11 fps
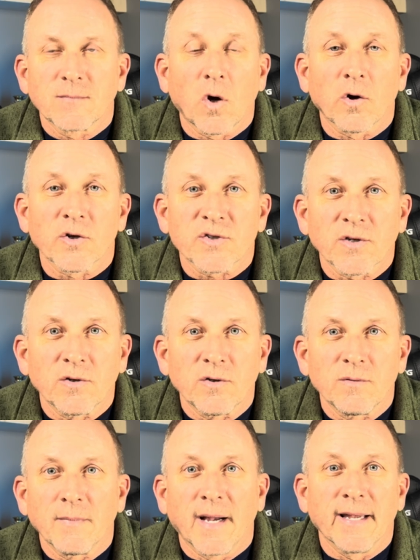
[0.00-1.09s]

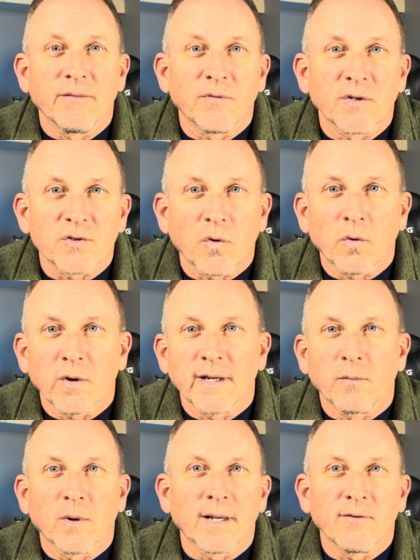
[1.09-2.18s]
arsenal, my inventory,
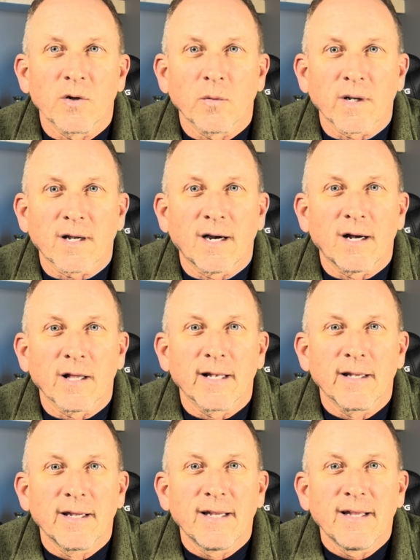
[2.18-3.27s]
whatever you want to call it.
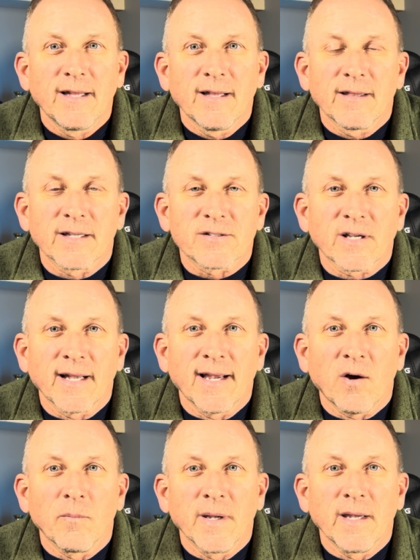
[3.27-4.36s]
That's going to
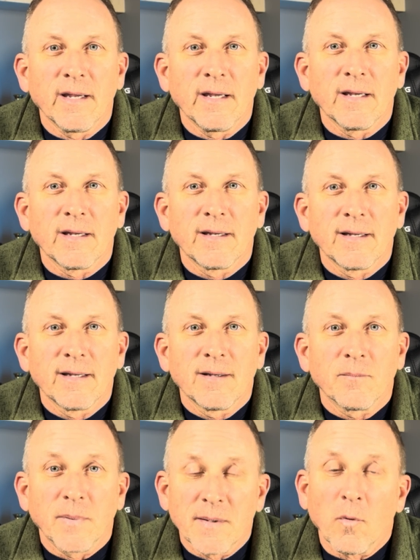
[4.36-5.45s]
help me
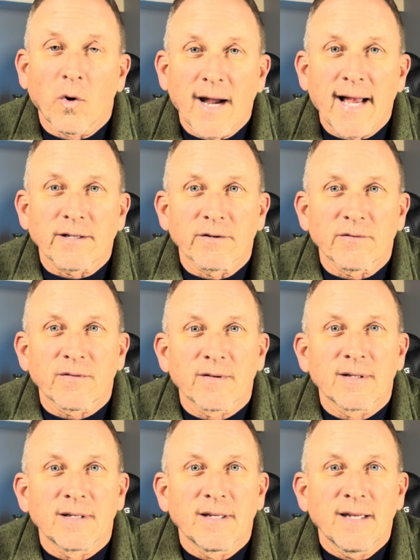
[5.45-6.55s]
be more active
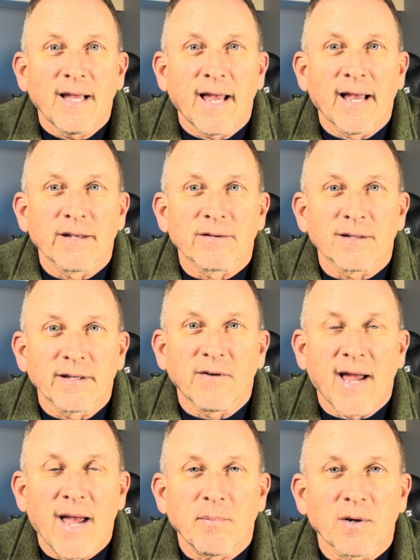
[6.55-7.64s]
and live a
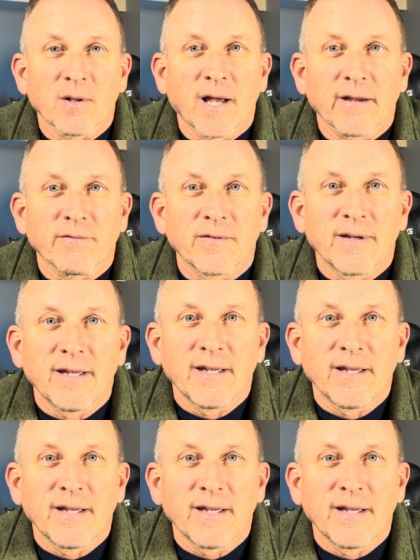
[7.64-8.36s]
happier life.